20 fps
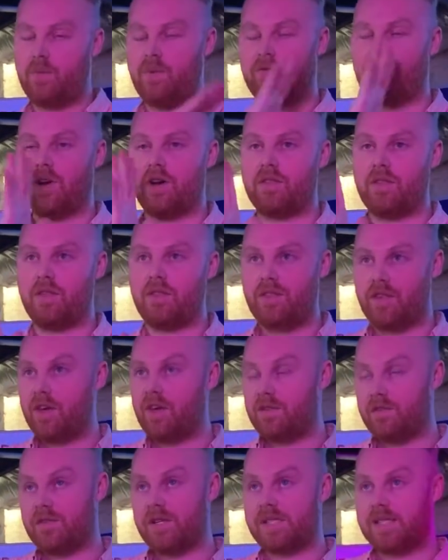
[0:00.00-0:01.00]
We've got the
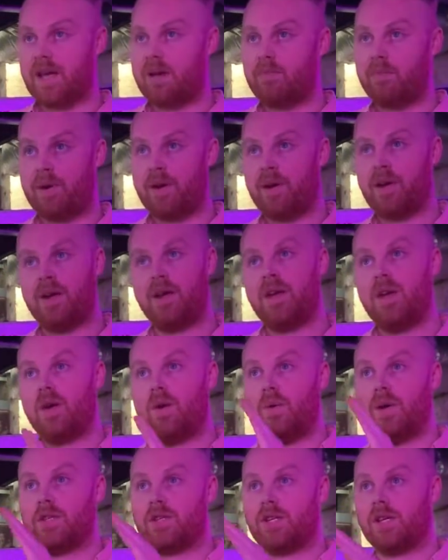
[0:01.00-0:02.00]
3rd of December,
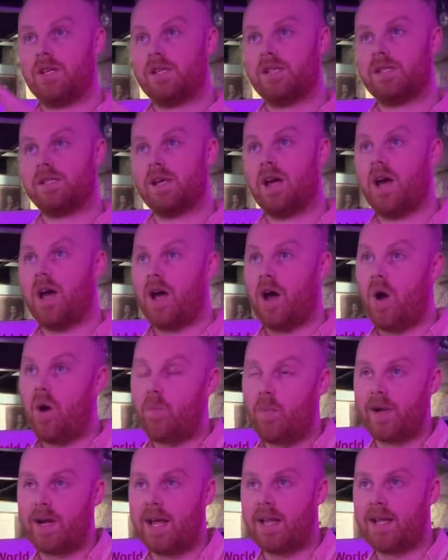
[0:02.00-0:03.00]
which is
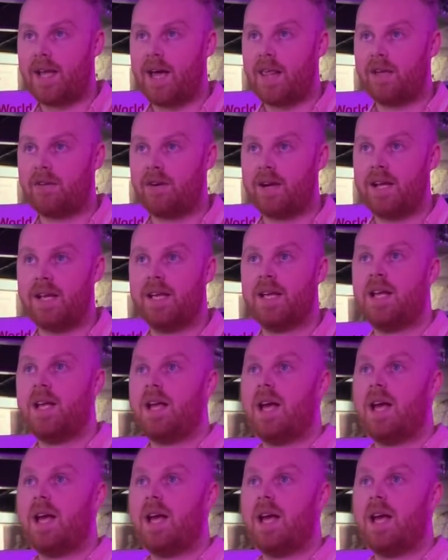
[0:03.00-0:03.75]
Open Eye Gallery.